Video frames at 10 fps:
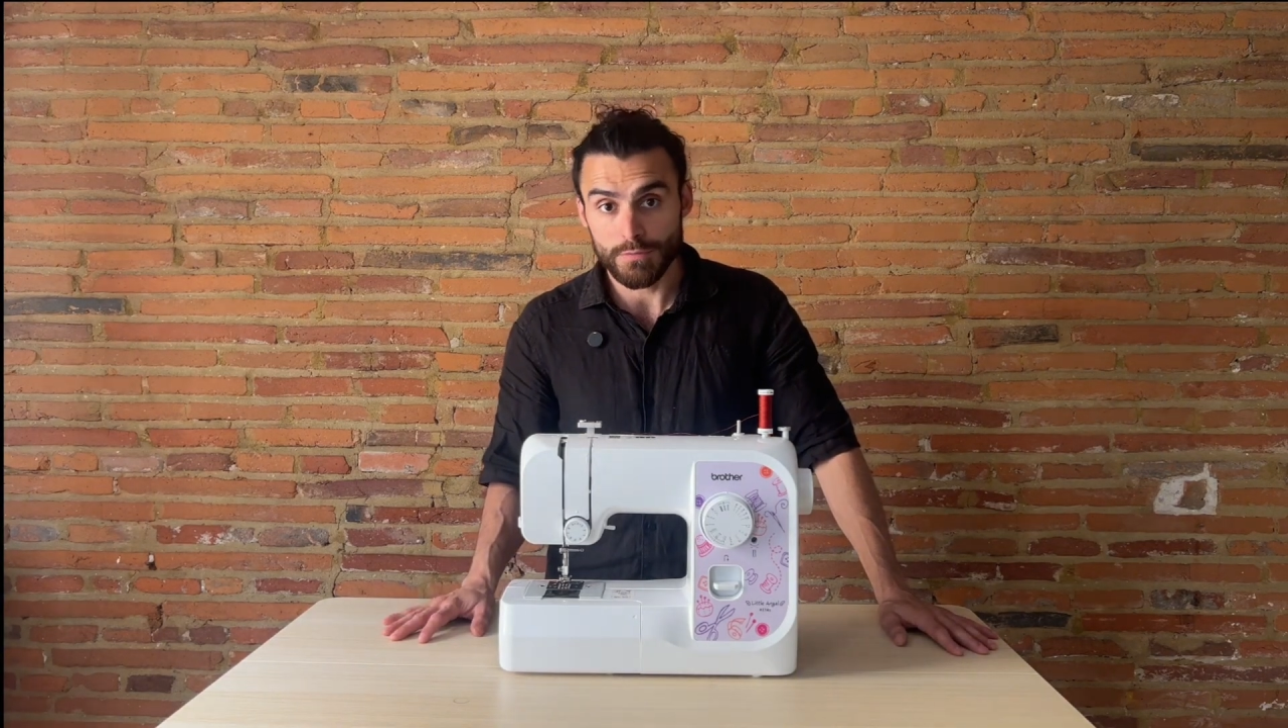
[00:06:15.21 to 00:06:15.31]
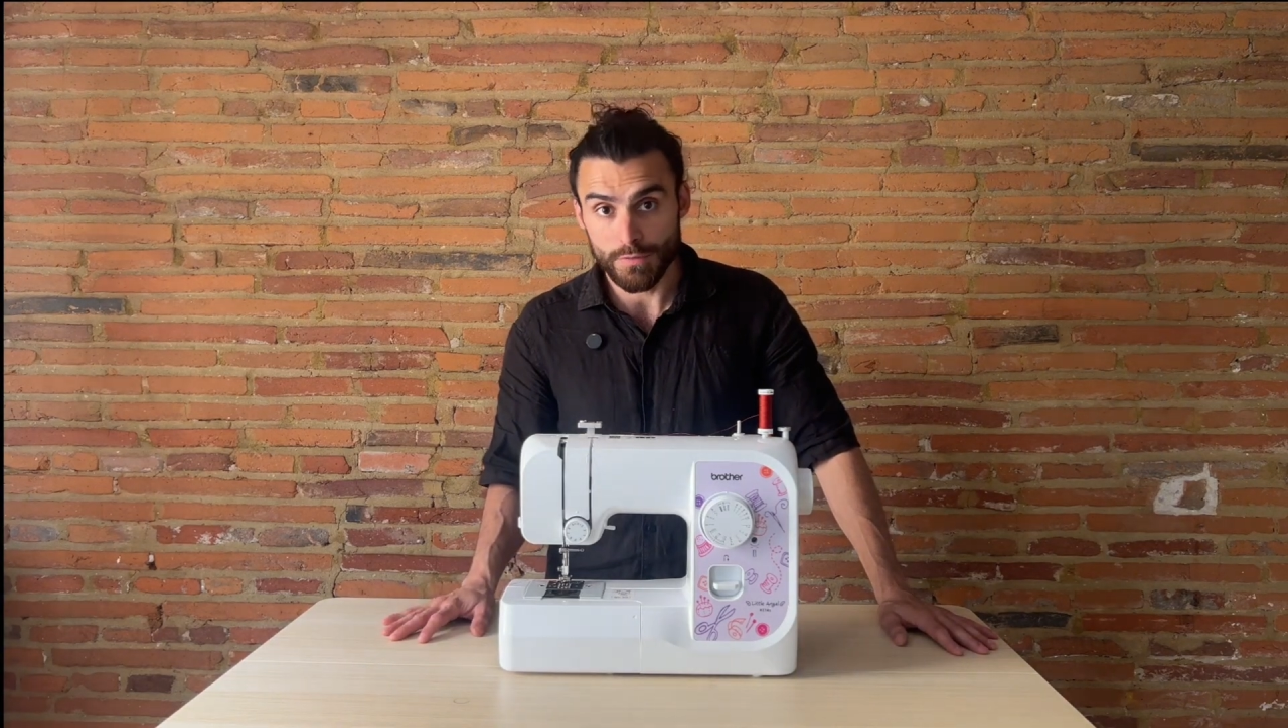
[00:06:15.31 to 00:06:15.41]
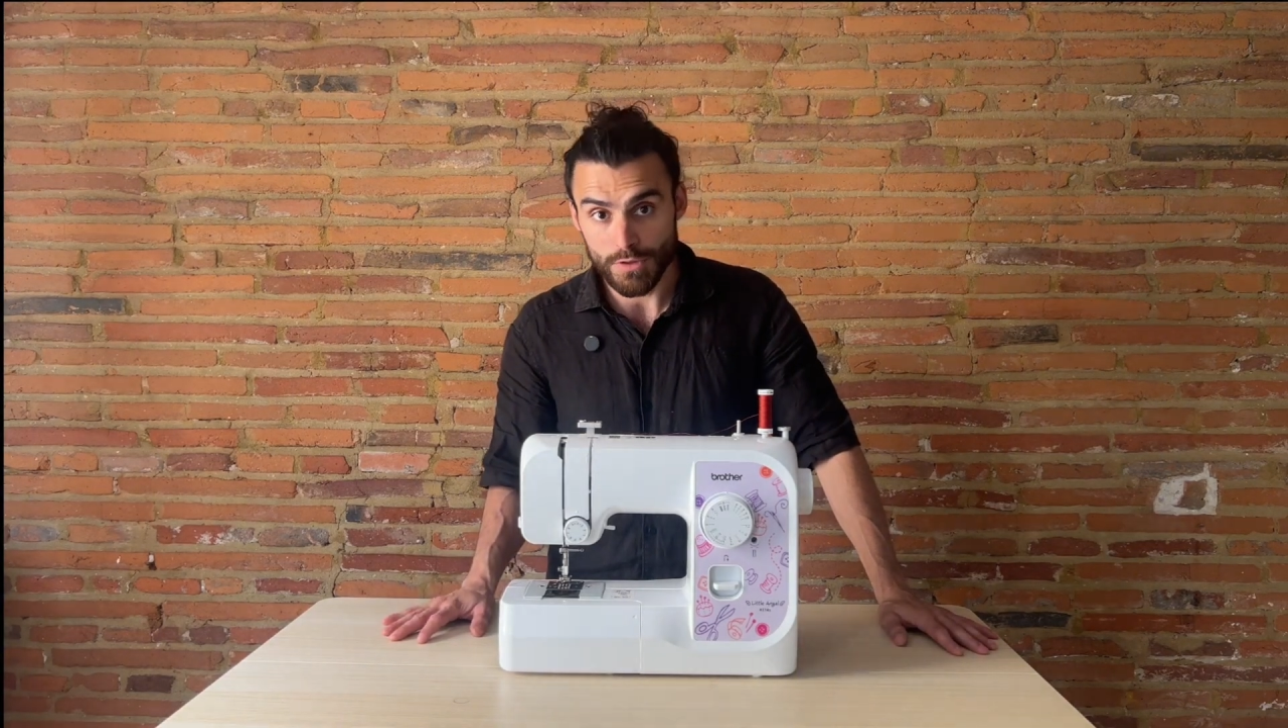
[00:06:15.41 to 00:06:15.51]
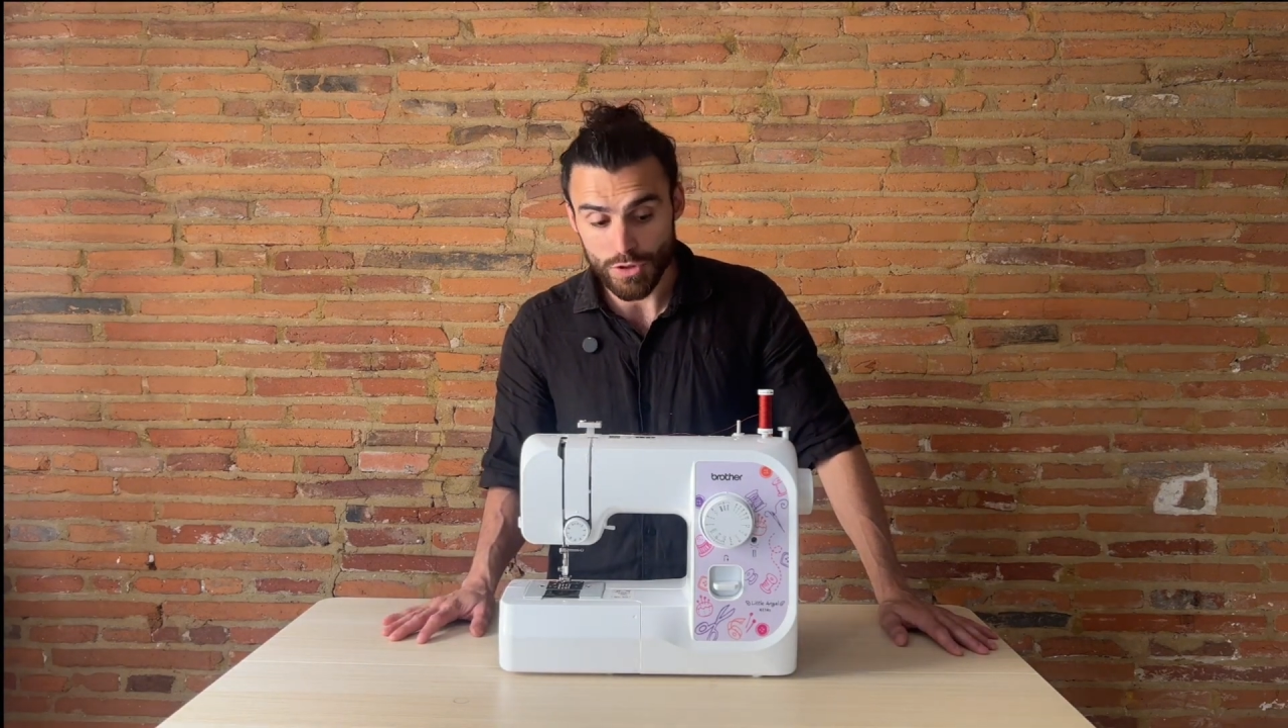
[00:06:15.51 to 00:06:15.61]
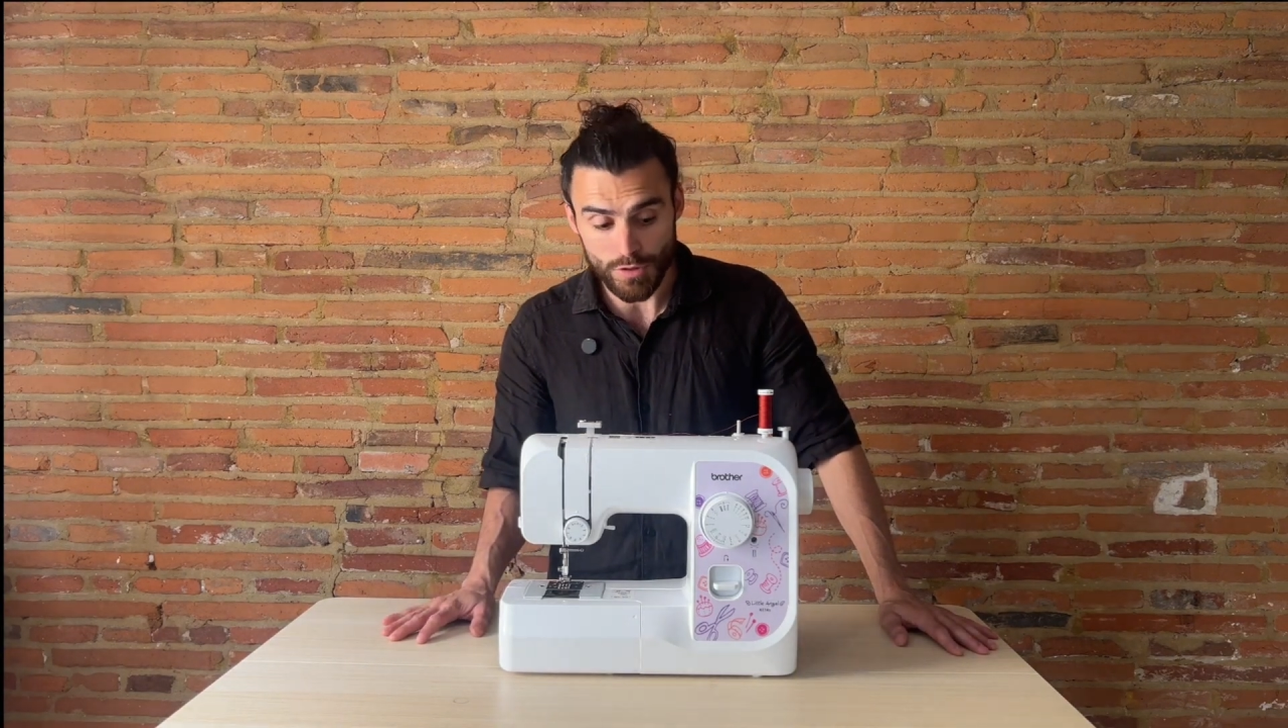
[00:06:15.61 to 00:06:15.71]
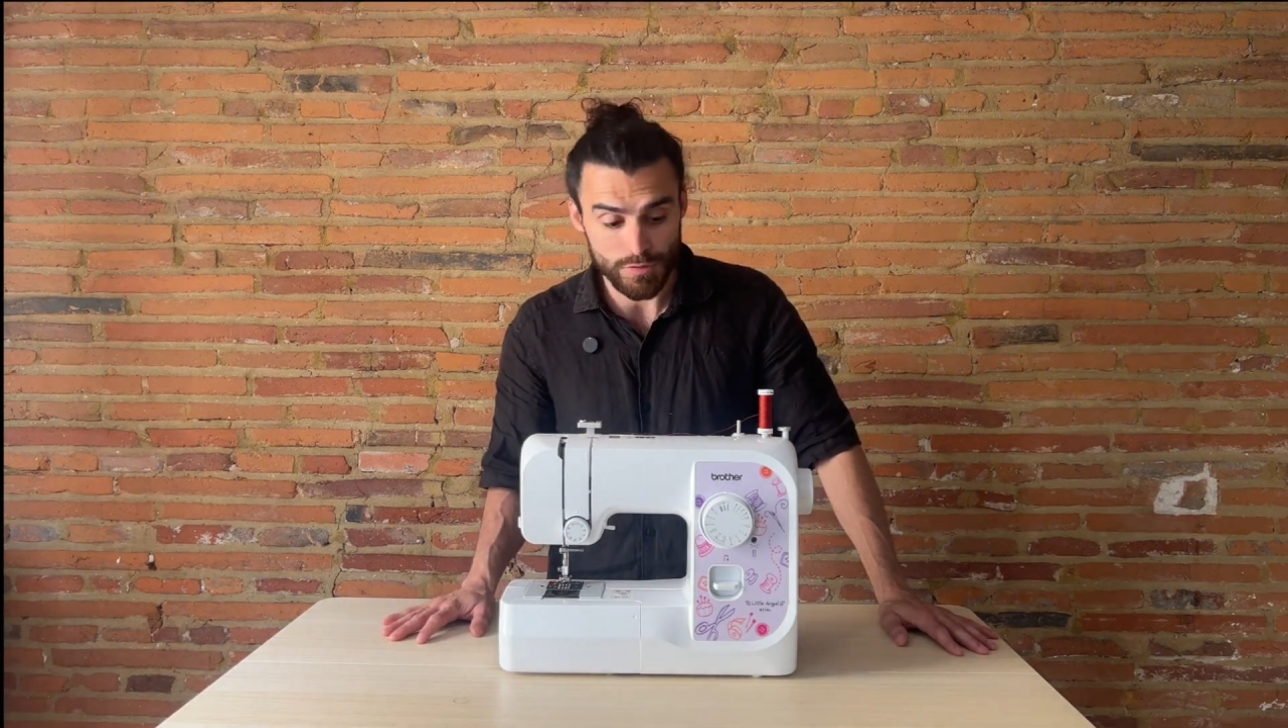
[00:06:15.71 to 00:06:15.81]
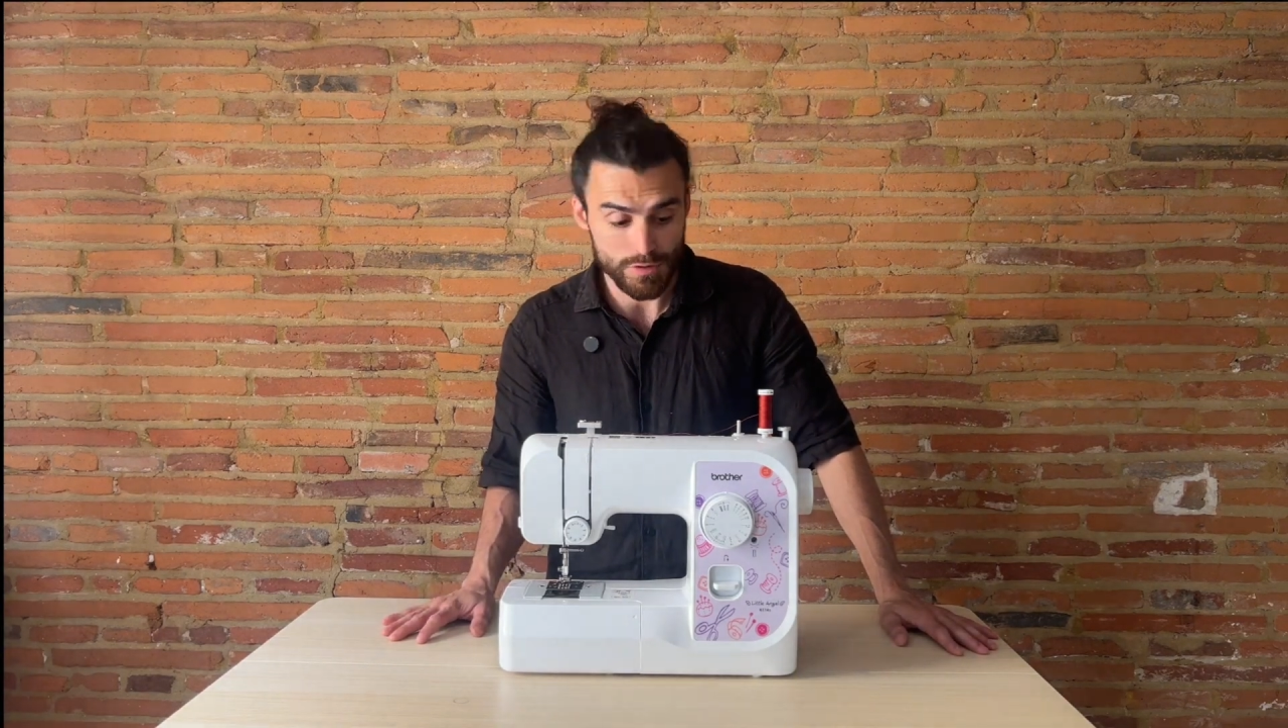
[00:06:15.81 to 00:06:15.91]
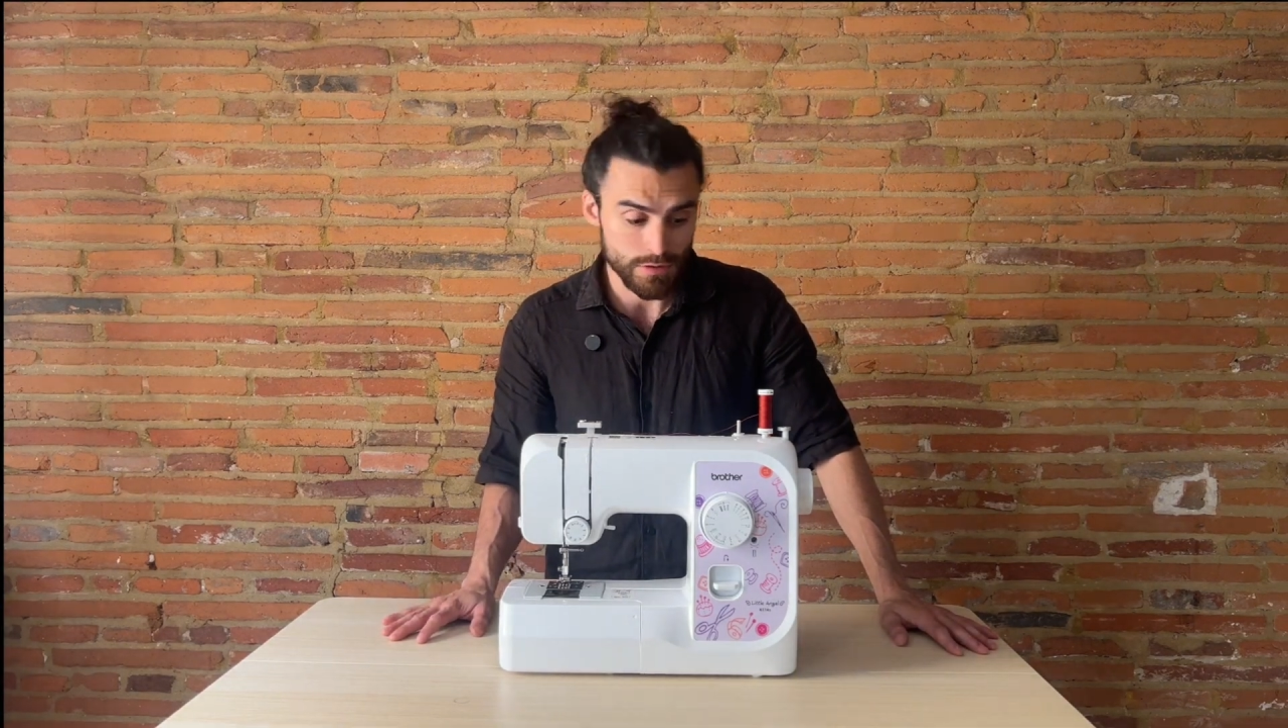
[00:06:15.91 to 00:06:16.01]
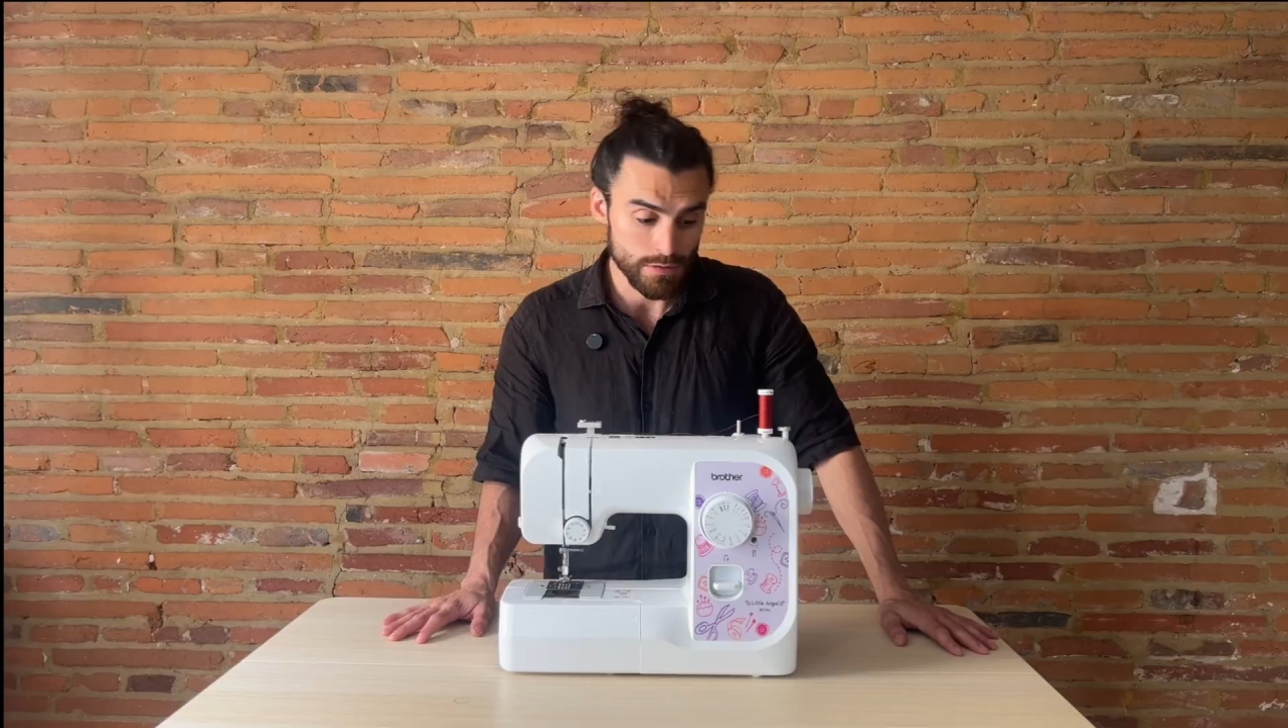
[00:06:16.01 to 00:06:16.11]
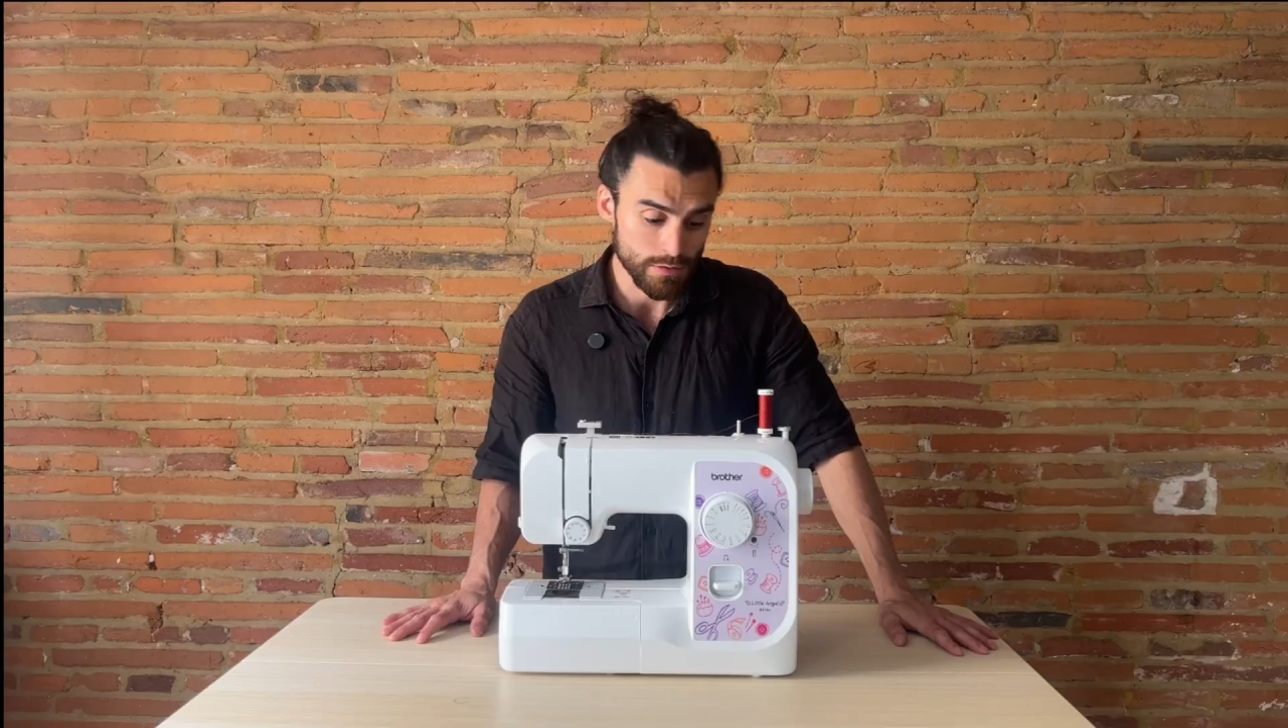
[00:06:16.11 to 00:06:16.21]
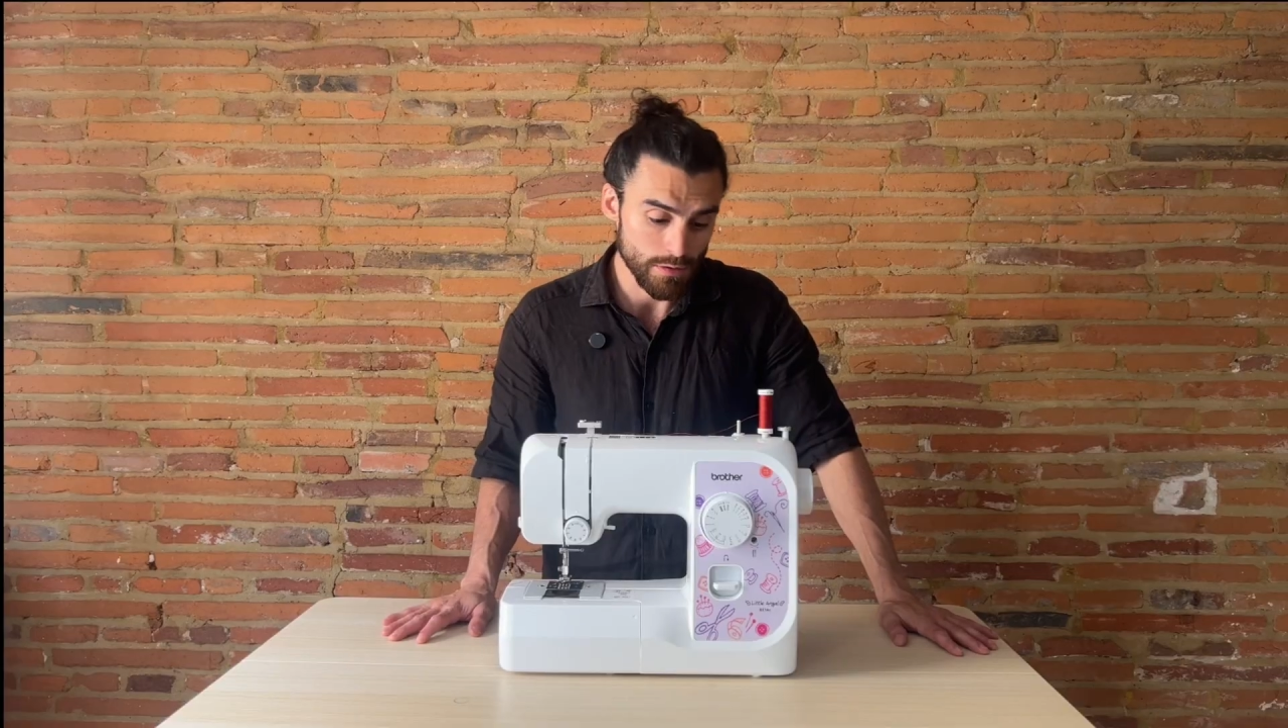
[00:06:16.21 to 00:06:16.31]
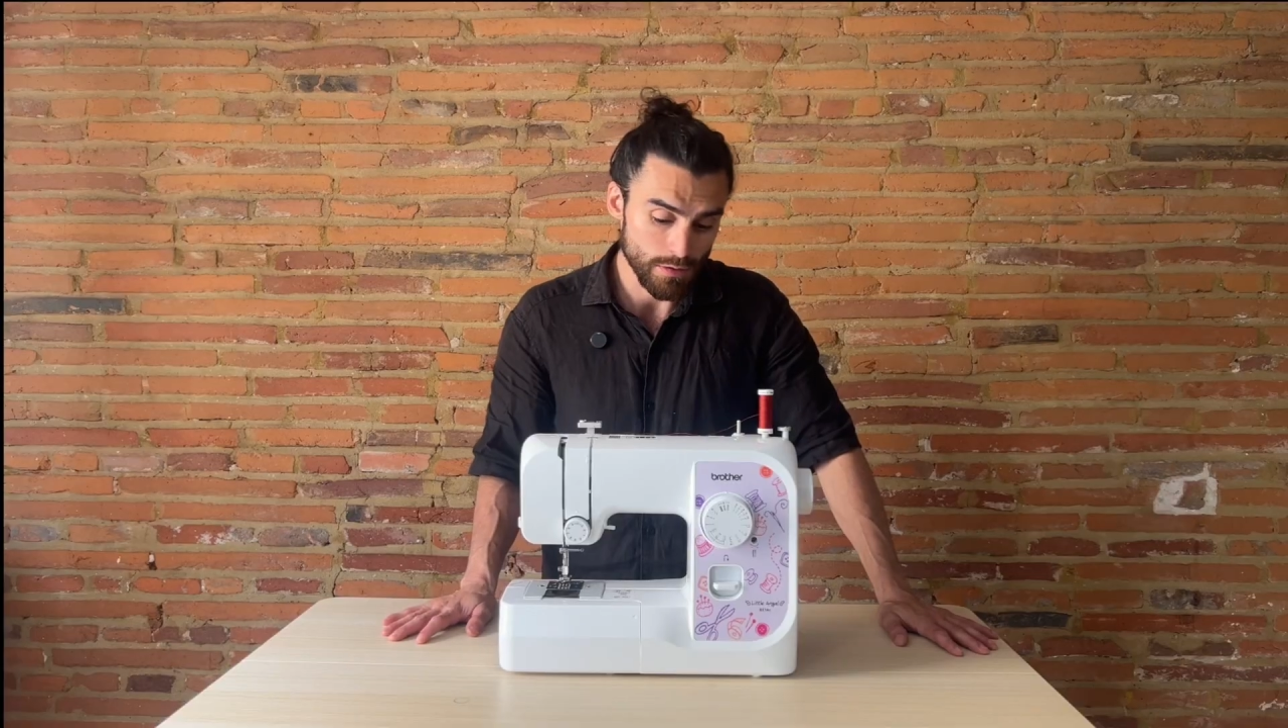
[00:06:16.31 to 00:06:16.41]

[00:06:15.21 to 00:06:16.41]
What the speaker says: fix shirts,